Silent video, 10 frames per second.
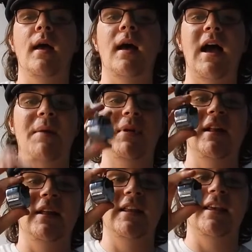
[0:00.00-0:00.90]
I had my
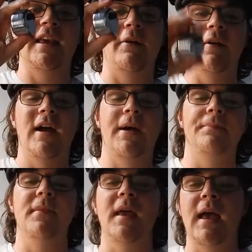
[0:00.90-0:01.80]
little clicky counter
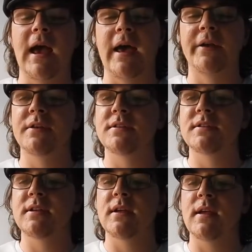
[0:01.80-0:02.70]
out.
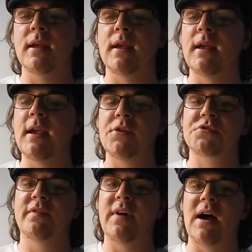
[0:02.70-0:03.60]
And each
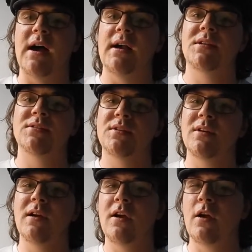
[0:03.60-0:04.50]
device
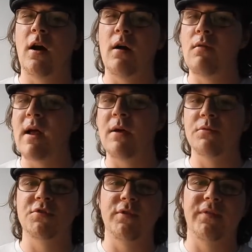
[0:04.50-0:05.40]
got
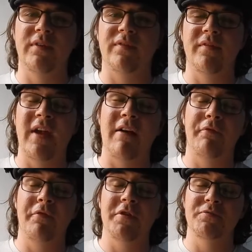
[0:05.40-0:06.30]
around 250. The
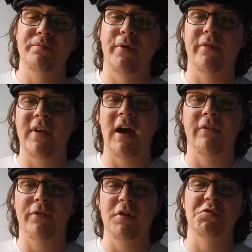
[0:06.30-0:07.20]
average puff
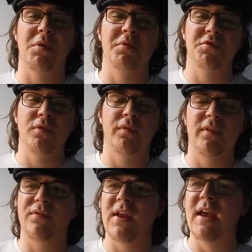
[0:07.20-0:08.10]
count for each one was
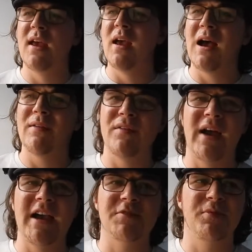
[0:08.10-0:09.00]
250. I think the
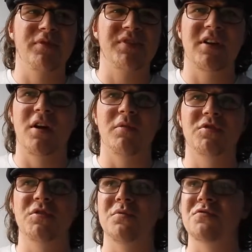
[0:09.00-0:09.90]
highest puffs I got were
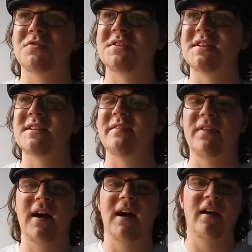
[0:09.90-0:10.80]

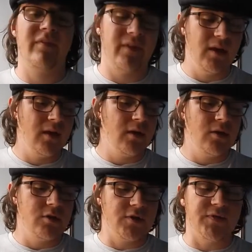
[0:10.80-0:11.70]
265.
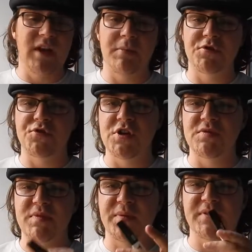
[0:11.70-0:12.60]
Just for
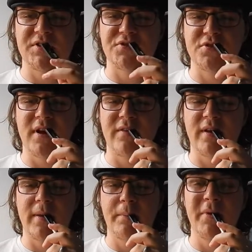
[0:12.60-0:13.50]
demonstration purposes, I'll show you how
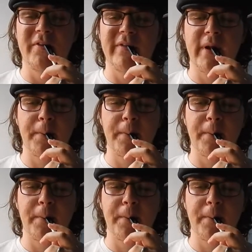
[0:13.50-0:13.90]
to puff.